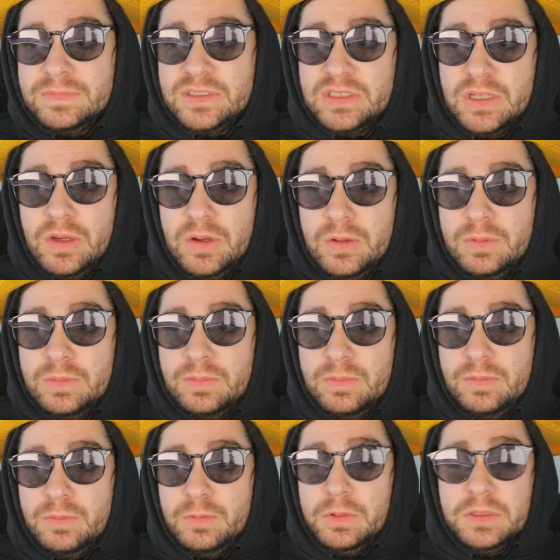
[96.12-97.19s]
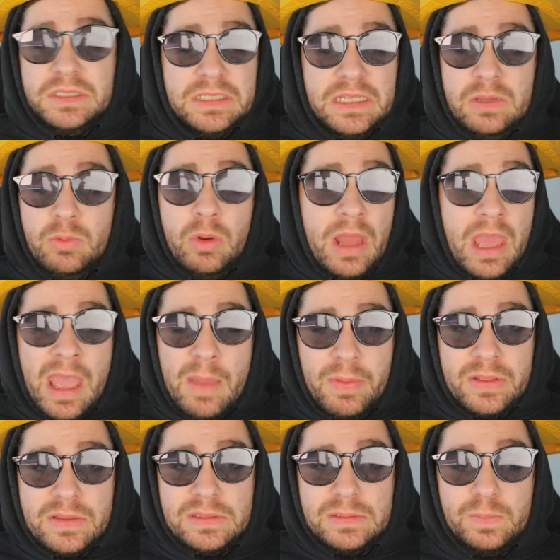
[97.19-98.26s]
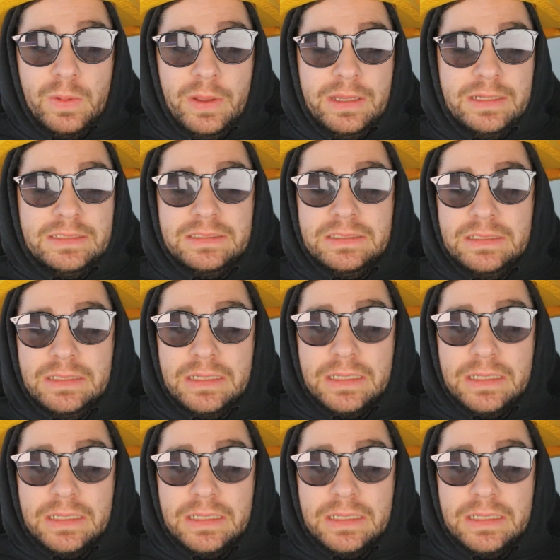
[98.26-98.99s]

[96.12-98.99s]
So we'll see what happens, but